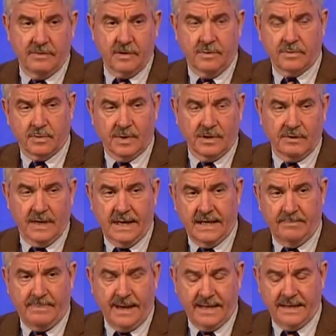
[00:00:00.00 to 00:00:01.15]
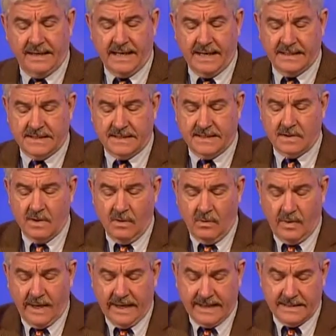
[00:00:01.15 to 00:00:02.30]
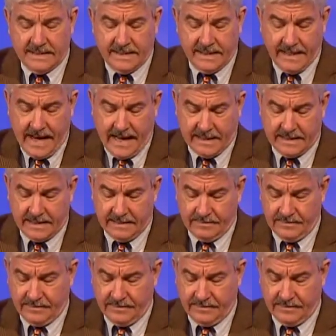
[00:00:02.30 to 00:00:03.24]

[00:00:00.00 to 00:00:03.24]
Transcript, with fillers: groups, whether they're independent cases, want to get into the act.